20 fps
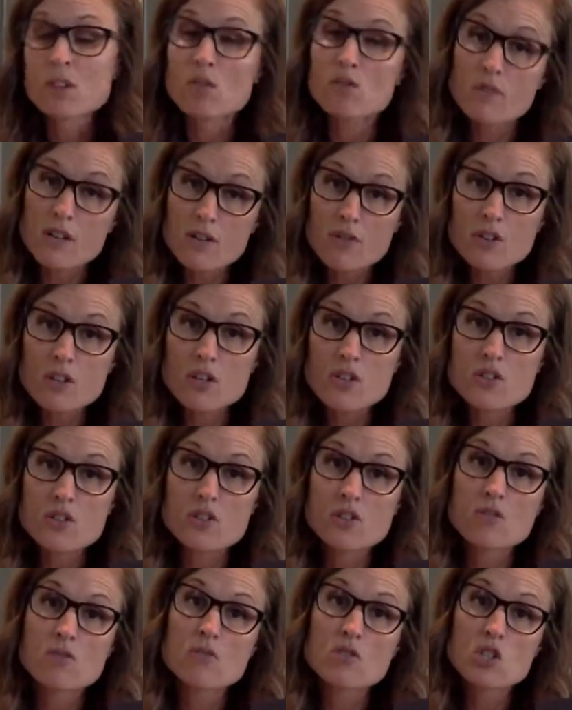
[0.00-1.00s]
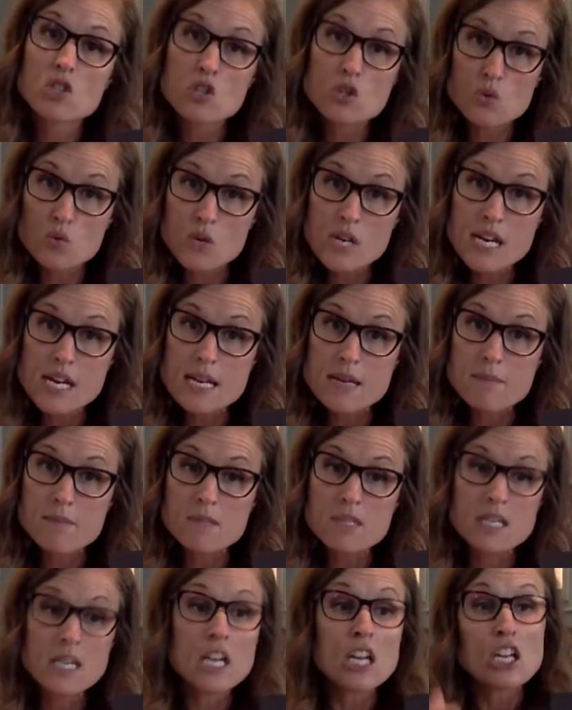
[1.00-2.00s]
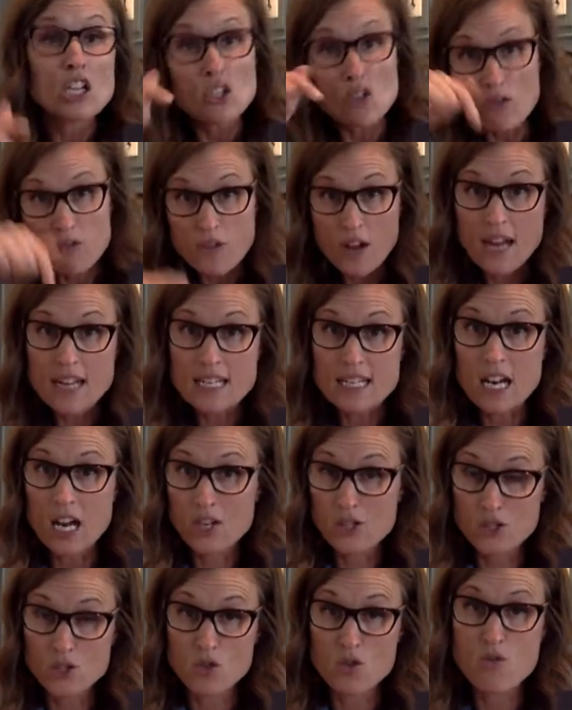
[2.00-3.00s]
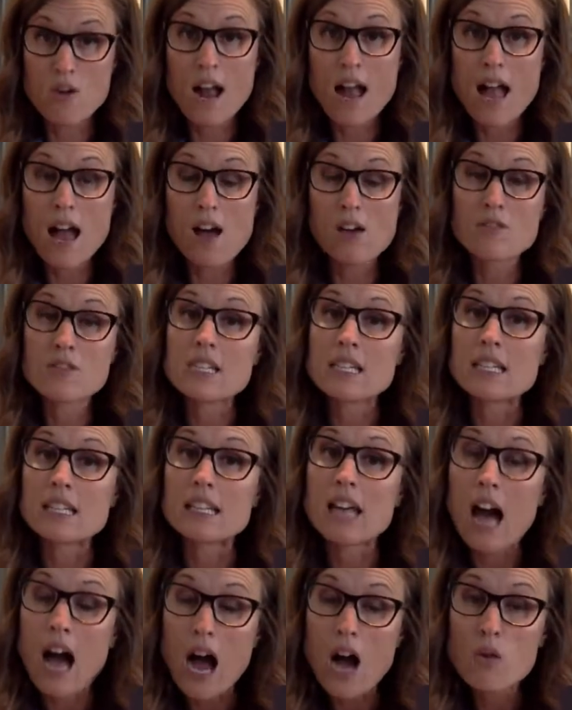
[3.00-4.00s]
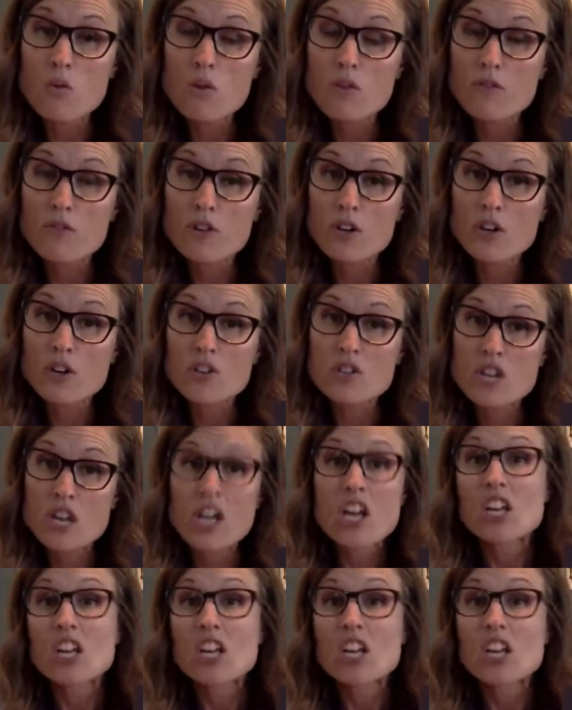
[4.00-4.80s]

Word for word: rivers, streams, you find it underground, in aquifers.